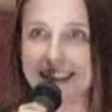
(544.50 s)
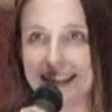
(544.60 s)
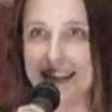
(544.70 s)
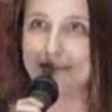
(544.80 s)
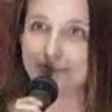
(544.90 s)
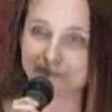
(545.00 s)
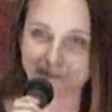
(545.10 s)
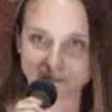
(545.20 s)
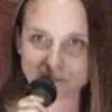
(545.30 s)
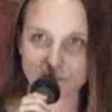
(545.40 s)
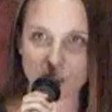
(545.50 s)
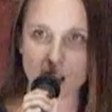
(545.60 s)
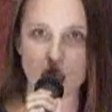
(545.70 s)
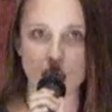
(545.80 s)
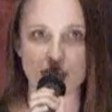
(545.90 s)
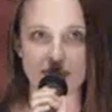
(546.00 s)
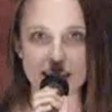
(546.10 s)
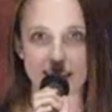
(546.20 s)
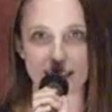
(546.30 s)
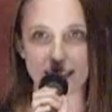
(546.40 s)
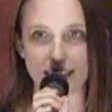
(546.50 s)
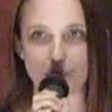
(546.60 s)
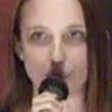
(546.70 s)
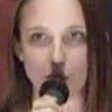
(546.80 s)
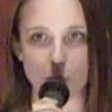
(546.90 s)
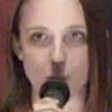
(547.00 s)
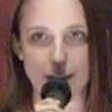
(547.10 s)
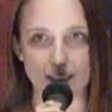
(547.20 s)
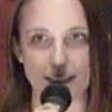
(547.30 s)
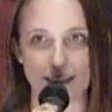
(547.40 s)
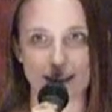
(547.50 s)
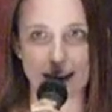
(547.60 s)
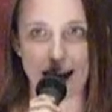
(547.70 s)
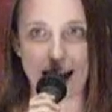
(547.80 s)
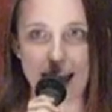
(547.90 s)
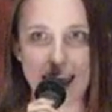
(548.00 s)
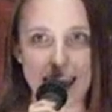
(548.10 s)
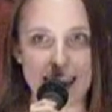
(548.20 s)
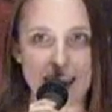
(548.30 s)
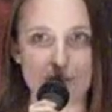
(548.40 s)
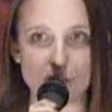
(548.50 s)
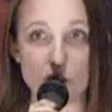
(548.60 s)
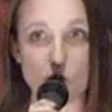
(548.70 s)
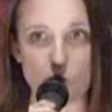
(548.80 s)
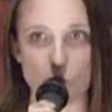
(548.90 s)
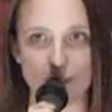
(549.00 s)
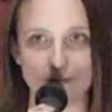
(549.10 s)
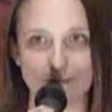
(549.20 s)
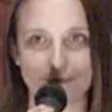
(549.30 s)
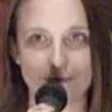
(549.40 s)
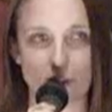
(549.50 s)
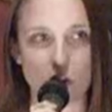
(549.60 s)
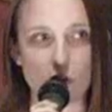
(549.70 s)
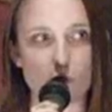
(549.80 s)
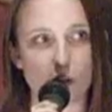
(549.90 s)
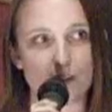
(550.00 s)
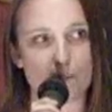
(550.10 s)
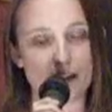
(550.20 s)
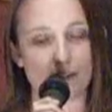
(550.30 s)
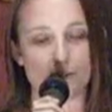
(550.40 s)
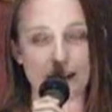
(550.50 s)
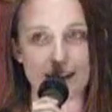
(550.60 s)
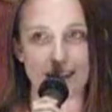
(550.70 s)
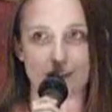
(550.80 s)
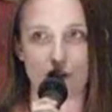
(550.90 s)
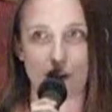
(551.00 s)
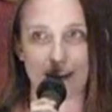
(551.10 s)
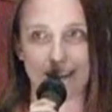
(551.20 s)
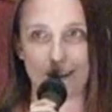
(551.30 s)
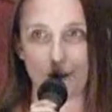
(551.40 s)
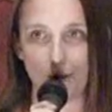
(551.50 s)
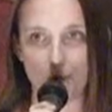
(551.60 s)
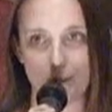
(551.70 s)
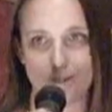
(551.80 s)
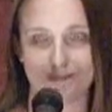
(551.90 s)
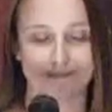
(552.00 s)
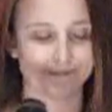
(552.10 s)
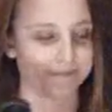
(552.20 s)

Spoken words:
and I said, this is the blueprint I gave you, so you could build me a chicken coop.